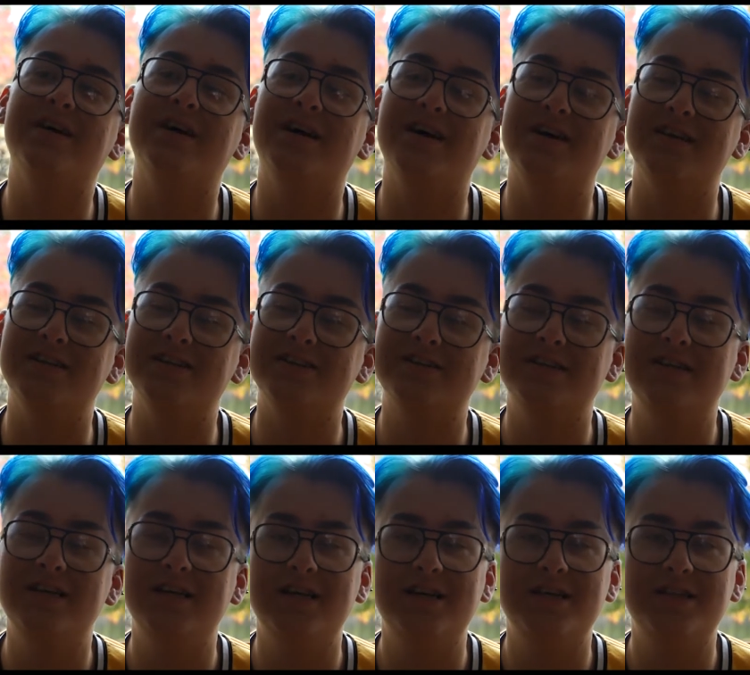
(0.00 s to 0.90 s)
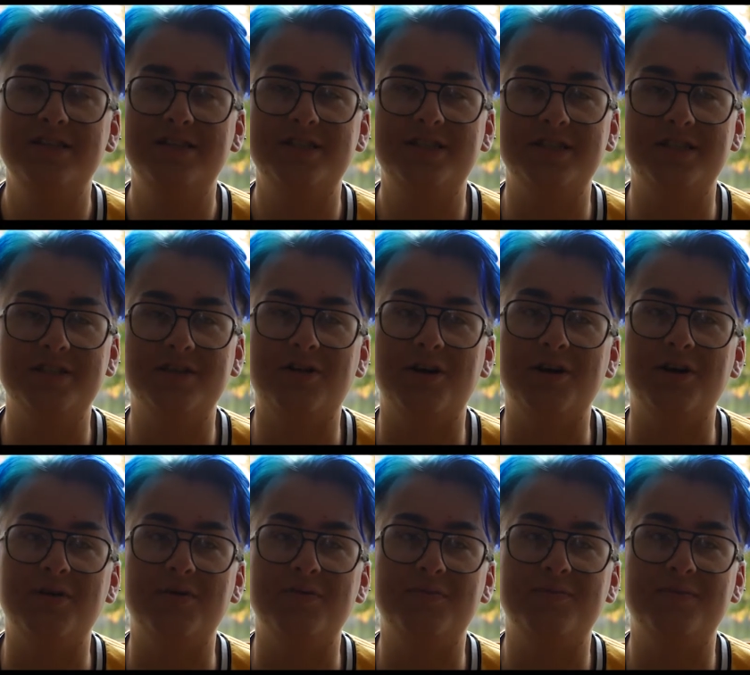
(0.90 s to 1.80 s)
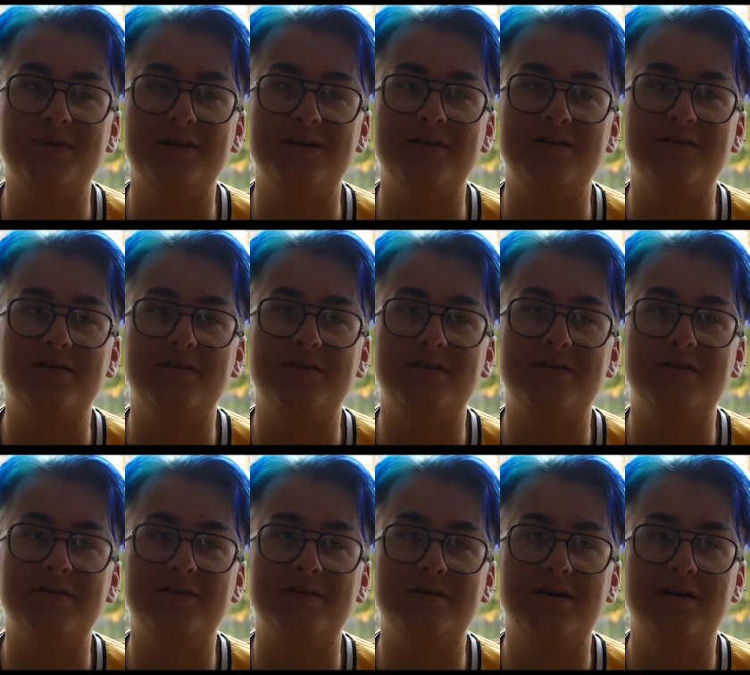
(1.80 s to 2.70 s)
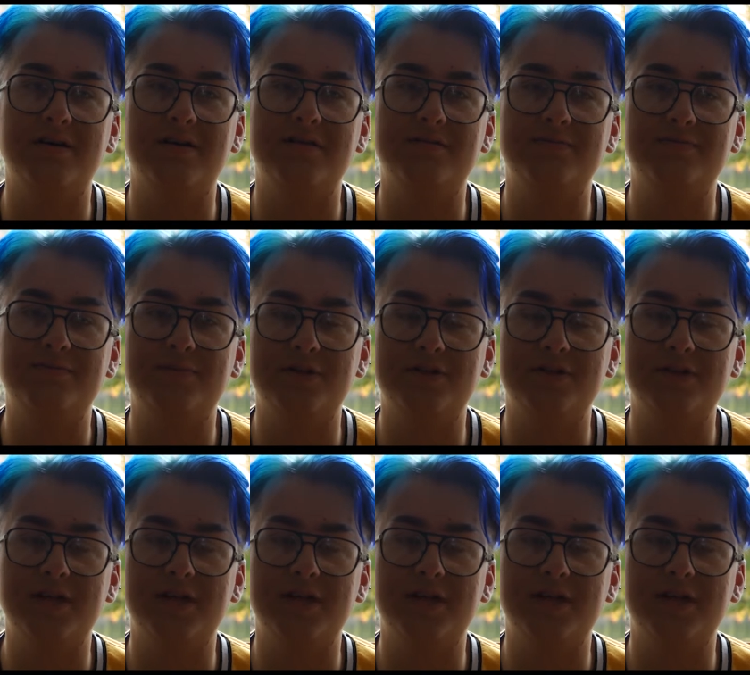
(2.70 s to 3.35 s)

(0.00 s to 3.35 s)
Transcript: Uh, she's grown up being a, a plus